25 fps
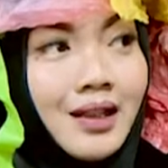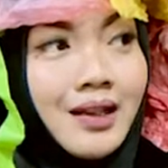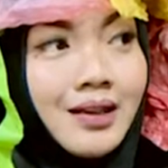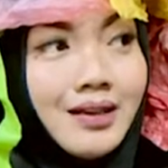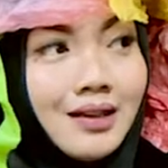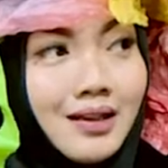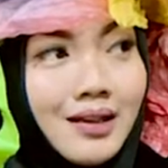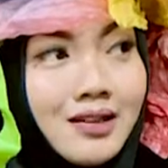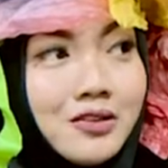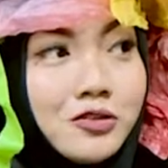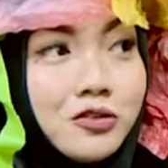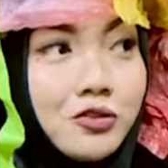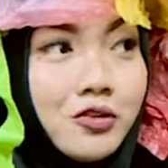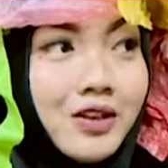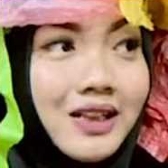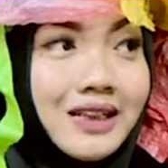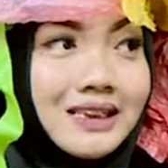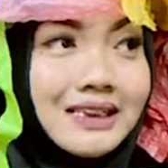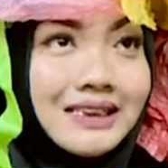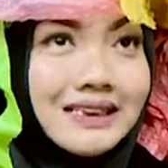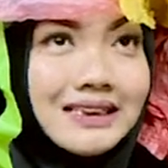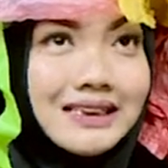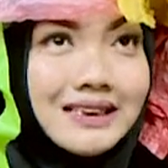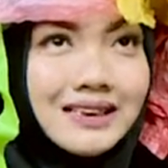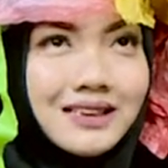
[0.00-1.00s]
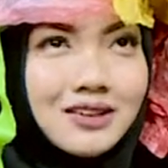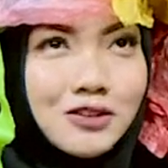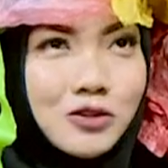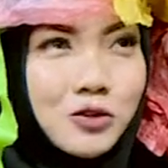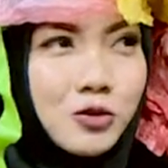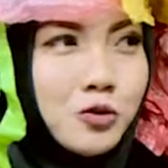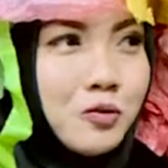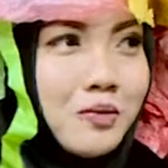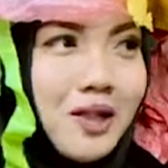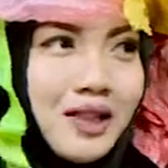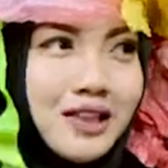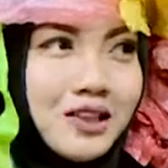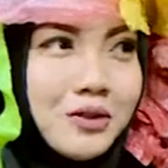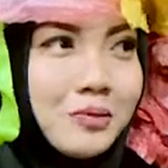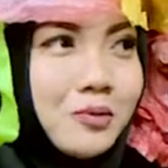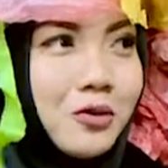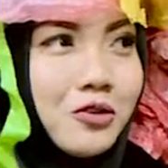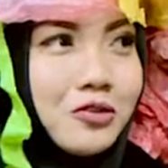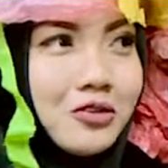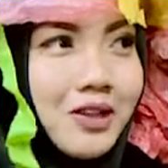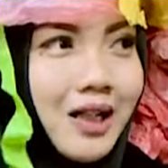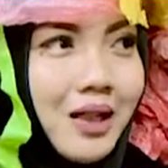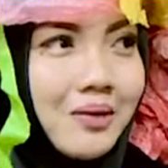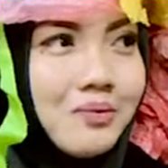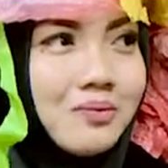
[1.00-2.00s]
Yeah, during 2 months
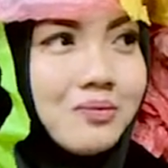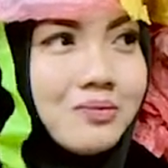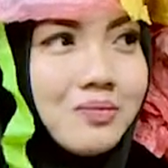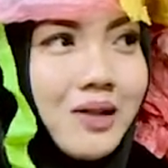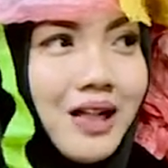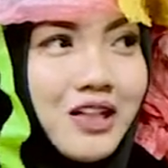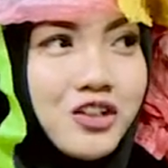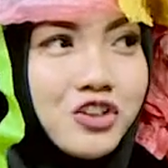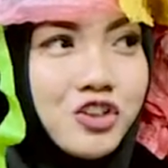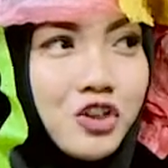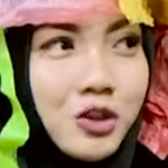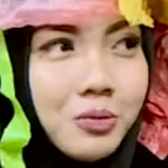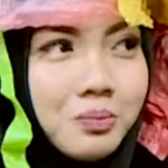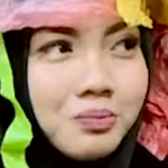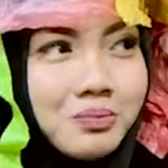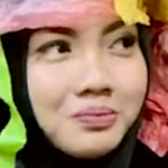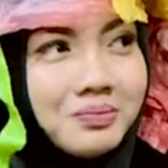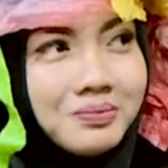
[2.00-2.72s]
program by ship.